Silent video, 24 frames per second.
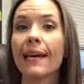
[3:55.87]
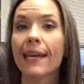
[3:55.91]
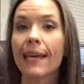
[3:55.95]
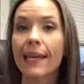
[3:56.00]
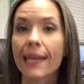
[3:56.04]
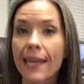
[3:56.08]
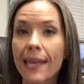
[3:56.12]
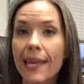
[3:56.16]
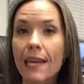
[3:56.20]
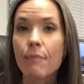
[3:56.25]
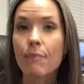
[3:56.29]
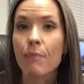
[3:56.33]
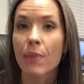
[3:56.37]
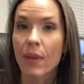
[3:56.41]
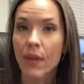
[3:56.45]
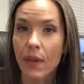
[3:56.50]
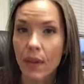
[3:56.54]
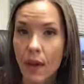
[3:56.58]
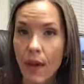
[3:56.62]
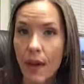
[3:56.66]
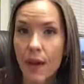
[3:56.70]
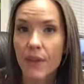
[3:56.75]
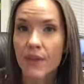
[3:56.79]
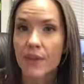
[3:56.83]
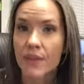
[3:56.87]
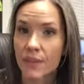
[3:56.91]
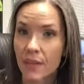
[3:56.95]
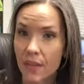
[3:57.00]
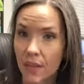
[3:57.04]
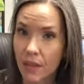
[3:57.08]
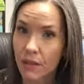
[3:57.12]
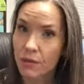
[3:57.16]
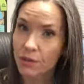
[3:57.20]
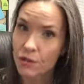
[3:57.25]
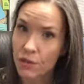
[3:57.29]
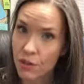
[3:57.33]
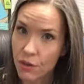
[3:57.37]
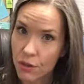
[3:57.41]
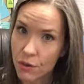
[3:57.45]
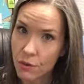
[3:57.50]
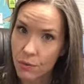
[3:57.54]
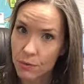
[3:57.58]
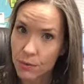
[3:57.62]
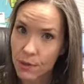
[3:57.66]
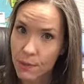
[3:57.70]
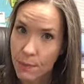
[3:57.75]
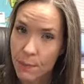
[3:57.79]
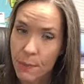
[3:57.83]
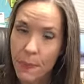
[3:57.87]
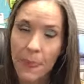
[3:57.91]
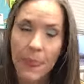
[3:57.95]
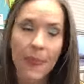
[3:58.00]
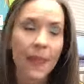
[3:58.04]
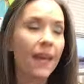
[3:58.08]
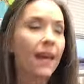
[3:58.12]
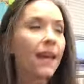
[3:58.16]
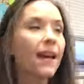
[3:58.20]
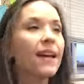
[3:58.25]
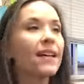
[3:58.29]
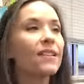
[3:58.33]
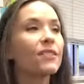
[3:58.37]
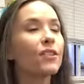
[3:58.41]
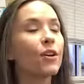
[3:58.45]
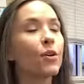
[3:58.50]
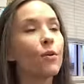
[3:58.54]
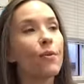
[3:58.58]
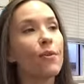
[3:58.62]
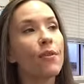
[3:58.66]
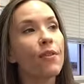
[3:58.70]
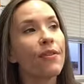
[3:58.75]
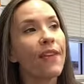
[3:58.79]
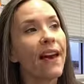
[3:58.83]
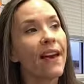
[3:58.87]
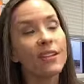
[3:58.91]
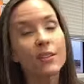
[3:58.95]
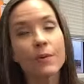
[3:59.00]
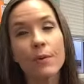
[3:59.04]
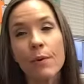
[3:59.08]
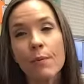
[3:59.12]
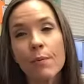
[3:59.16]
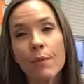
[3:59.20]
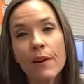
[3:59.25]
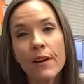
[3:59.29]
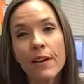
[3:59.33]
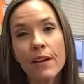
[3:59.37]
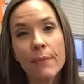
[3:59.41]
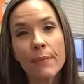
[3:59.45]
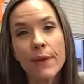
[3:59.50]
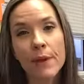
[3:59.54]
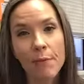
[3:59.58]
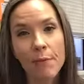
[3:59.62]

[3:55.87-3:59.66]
keeping us in tune. So that's what we're gonna be